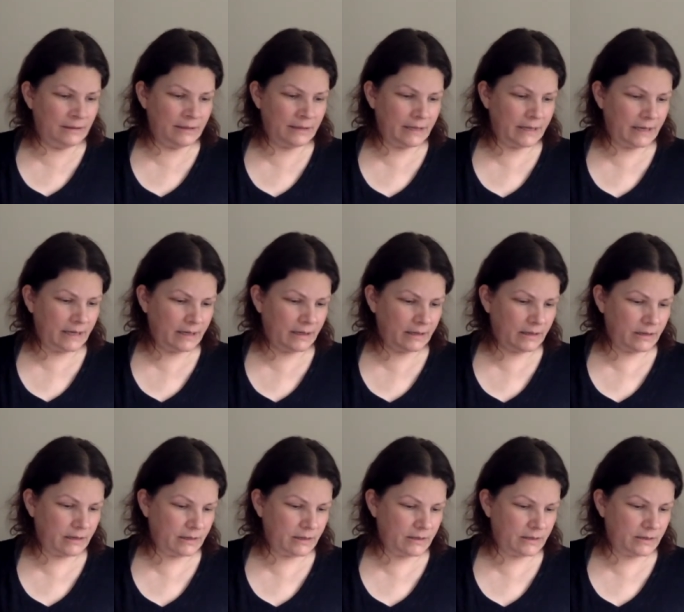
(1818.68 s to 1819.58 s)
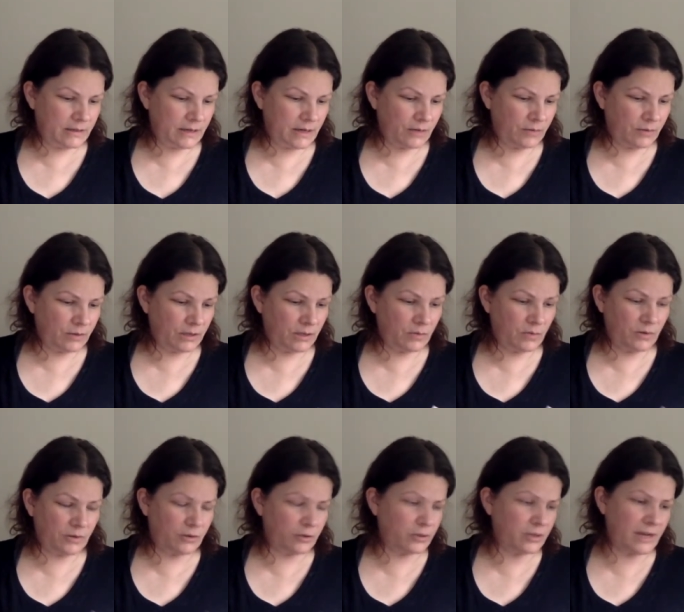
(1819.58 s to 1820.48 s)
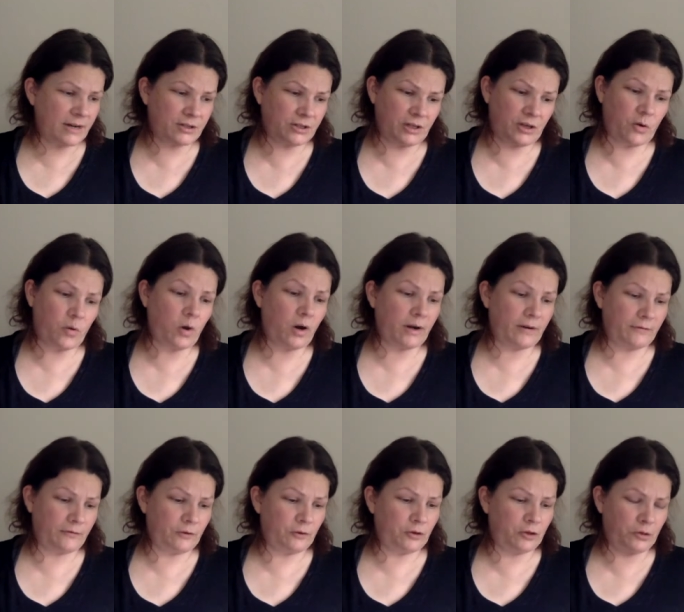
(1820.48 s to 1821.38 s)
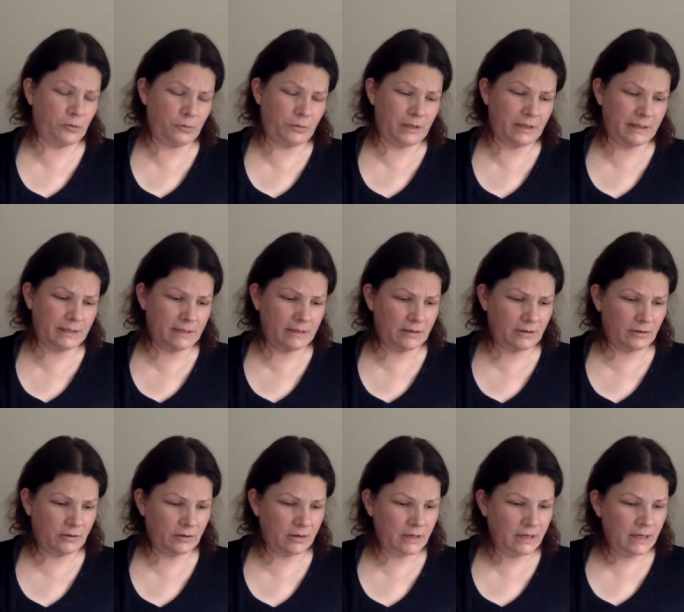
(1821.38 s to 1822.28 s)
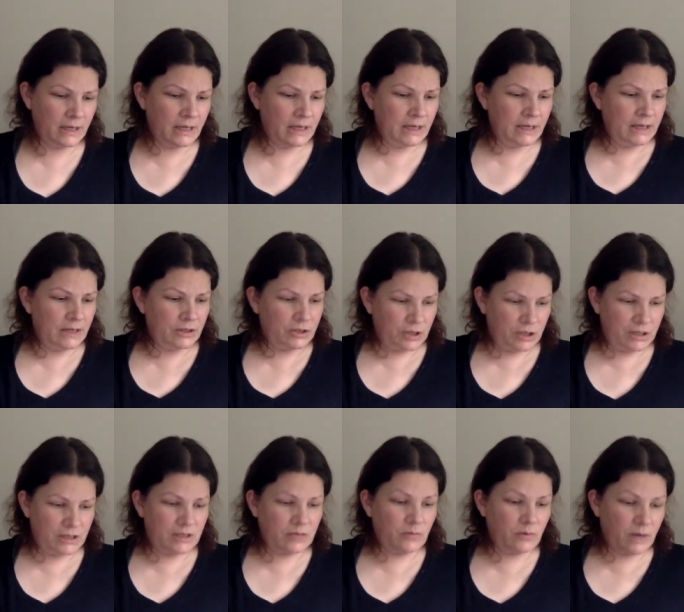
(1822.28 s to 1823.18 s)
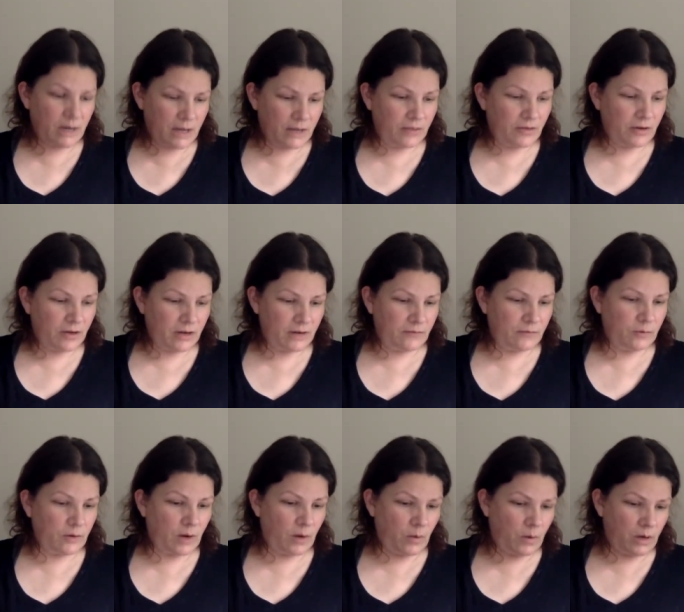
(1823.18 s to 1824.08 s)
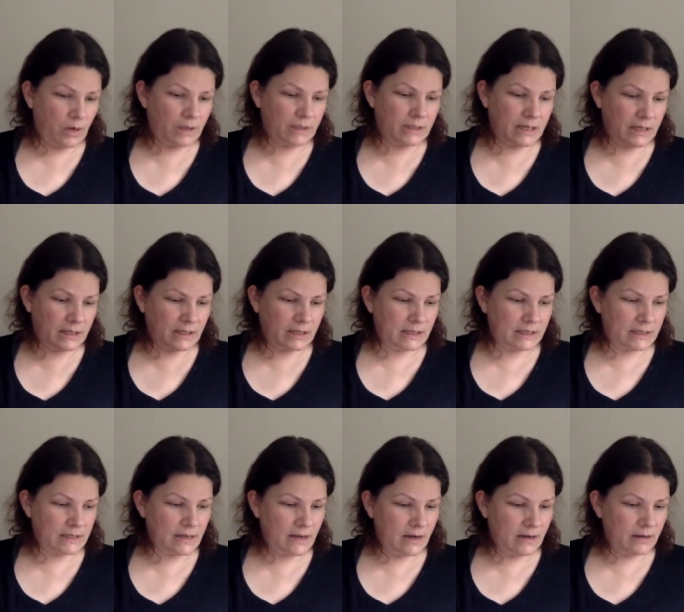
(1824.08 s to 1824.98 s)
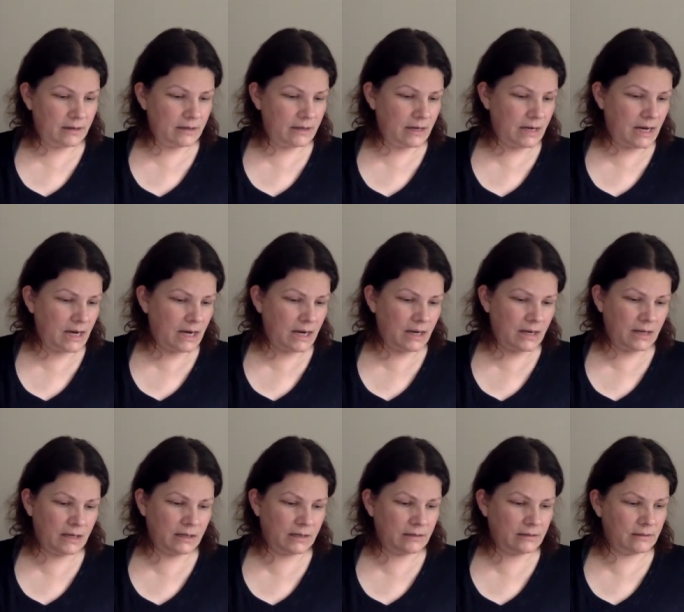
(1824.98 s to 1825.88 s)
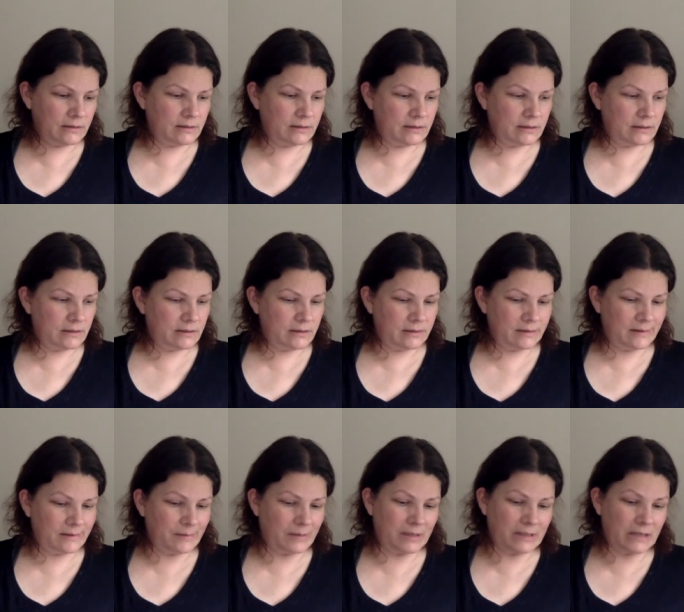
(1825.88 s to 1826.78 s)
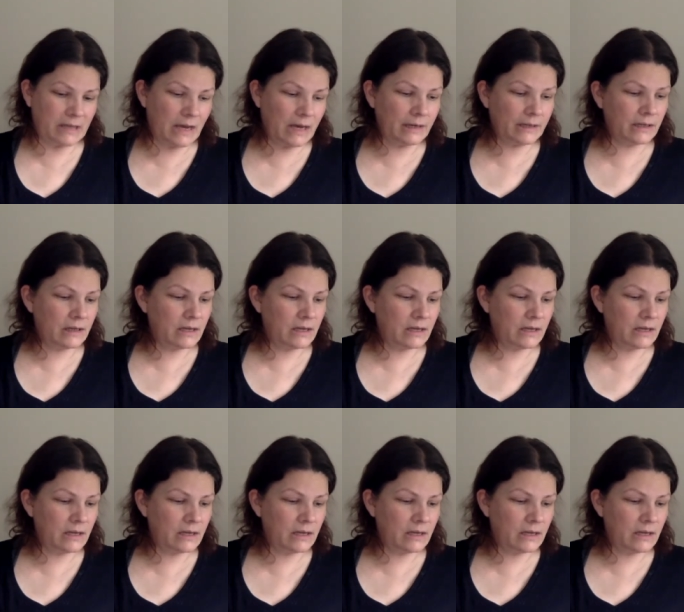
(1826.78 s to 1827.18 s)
And I really want, there's actually quite a few cute things in here. She's the one I thought of when I wanted to get this done. And am I done?